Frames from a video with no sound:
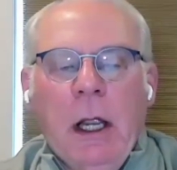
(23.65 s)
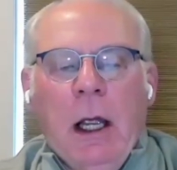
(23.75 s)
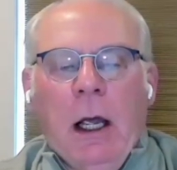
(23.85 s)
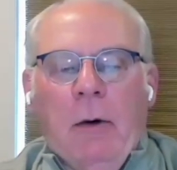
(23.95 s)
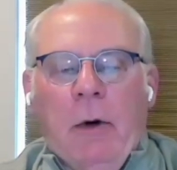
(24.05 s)

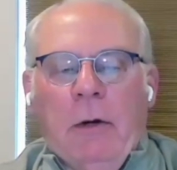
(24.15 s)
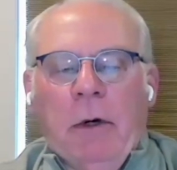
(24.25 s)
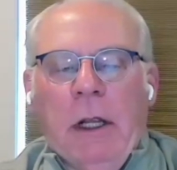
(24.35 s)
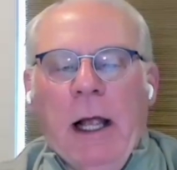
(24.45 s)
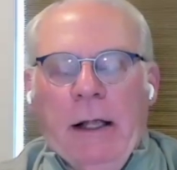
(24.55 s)
We
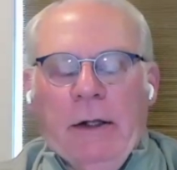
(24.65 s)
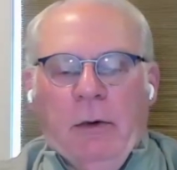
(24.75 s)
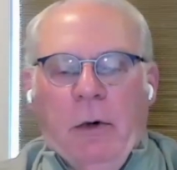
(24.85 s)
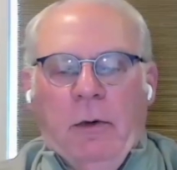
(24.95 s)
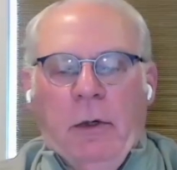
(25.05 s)
realized
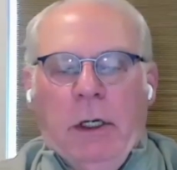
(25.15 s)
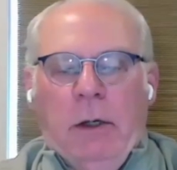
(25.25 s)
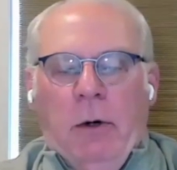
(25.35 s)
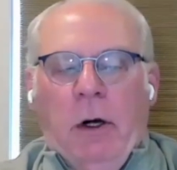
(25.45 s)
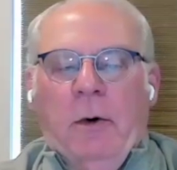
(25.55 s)
when we
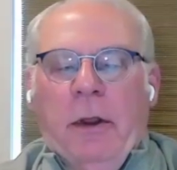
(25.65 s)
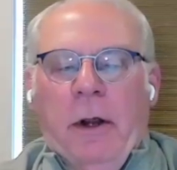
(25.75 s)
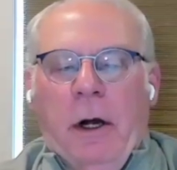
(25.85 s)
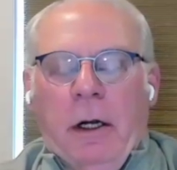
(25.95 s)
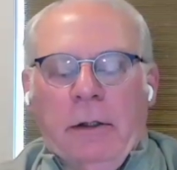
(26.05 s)
worked with
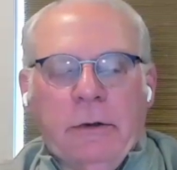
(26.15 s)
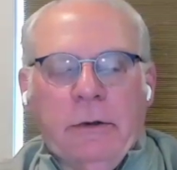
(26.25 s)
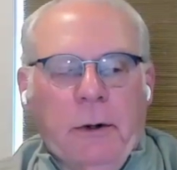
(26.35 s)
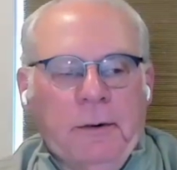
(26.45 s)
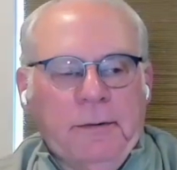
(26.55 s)
our
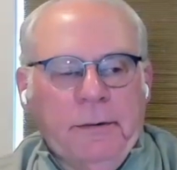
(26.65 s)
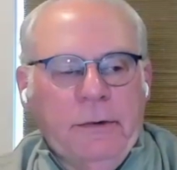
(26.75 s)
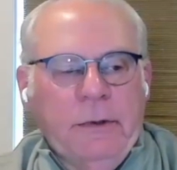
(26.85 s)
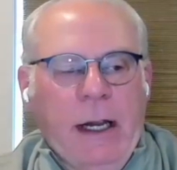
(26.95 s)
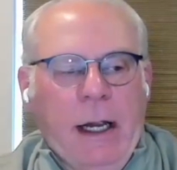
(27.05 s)
consultants
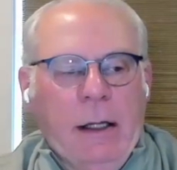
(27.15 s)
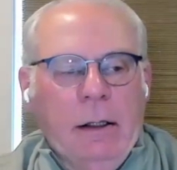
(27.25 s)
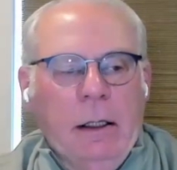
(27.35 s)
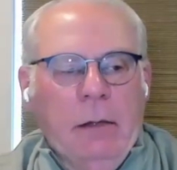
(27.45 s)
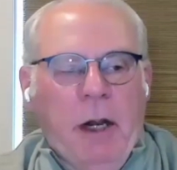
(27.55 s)
and
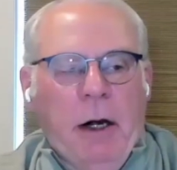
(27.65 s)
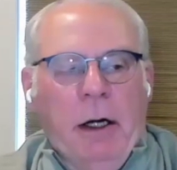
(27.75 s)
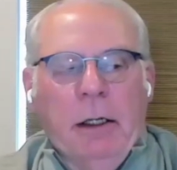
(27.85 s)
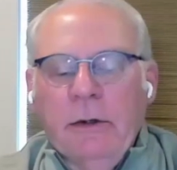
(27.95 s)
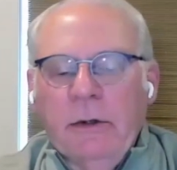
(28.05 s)
the American
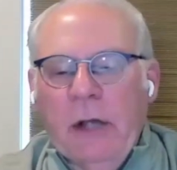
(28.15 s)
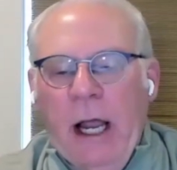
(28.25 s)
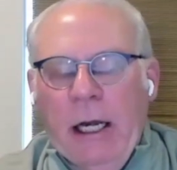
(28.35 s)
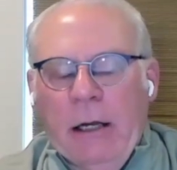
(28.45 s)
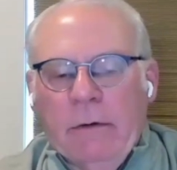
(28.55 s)

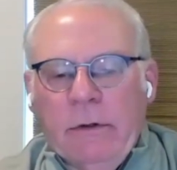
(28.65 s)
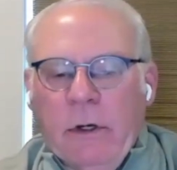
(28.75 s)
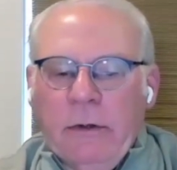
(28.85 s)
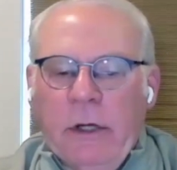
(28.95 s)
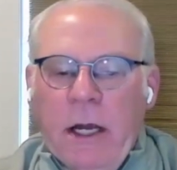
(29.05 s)
Society of
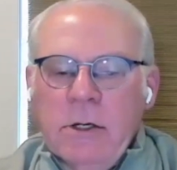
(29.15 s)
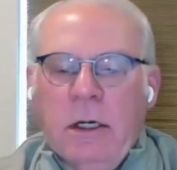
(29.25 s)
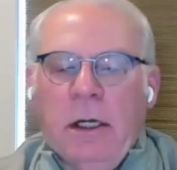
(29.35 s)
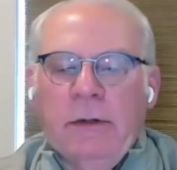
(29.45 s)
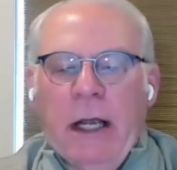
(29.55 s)
Association
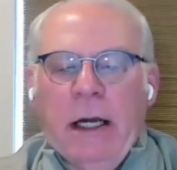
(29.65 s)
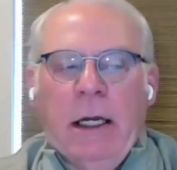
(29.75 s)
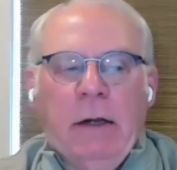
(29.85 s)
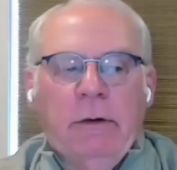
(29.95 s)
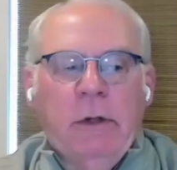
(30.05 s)

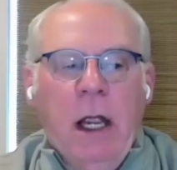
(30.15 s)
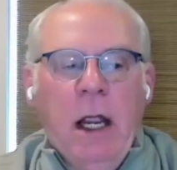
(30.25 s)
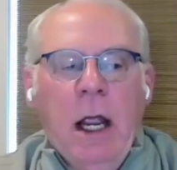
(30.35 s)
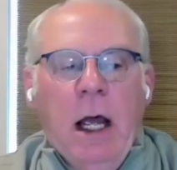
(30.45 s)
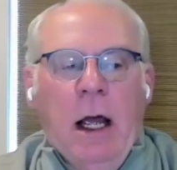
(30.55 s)
Executives
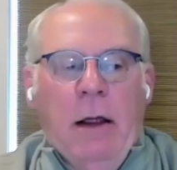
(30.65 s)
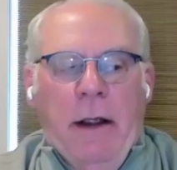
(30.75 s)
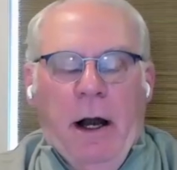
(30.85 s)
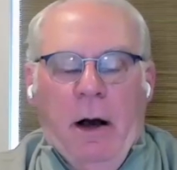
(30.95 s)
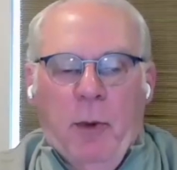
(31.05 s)
that
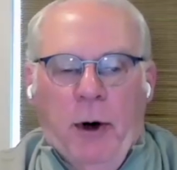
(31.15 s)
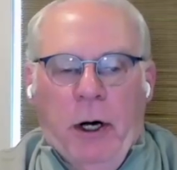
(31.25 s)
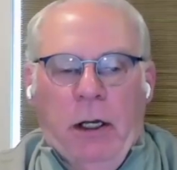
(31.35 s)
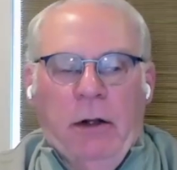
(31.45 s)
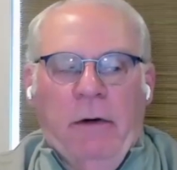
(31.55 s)
our board
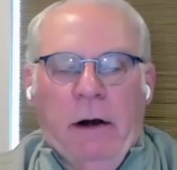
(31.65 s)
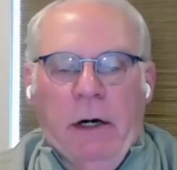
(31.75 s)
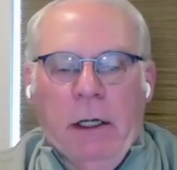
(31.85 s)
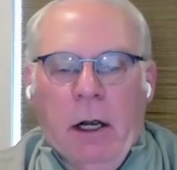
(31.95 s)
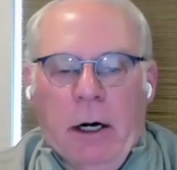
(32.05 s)
is very
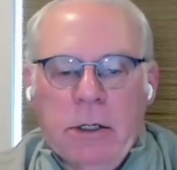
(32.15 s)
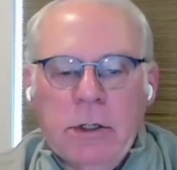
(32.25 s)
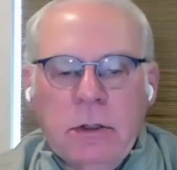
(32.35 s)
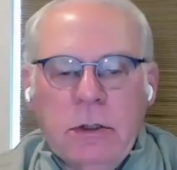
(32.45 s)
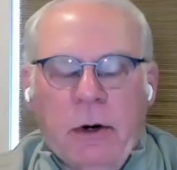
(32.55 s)
large,
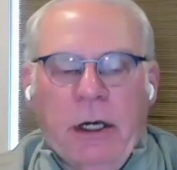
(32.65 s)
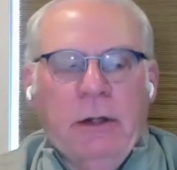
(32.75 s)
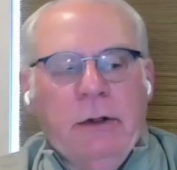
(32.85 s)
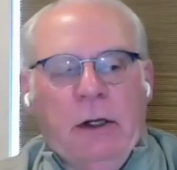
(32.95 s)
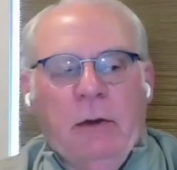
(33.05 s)

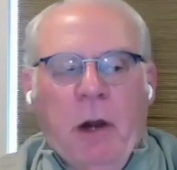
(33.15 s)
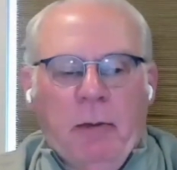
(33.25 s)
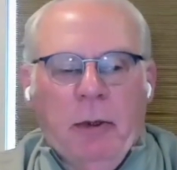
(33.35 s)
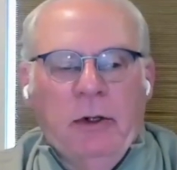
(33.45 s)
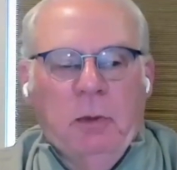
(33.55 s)
26
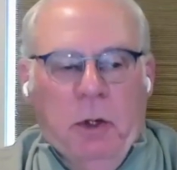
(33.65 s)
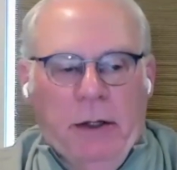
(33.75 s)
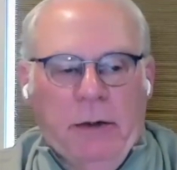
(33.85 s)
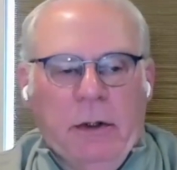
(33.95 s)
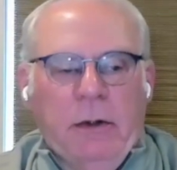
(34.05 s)
members plus
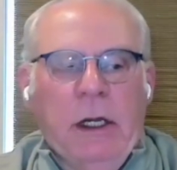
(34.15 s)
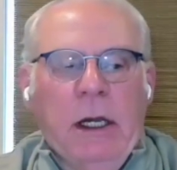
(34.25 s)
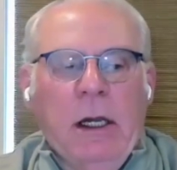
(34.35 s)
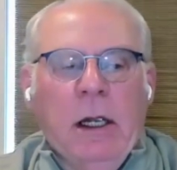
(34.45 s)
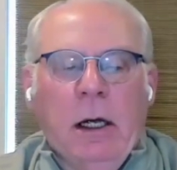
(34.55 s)
the
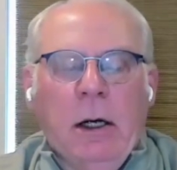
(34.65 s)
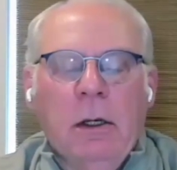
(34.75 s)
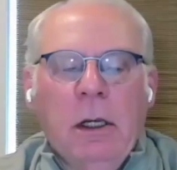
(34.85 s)
CEO.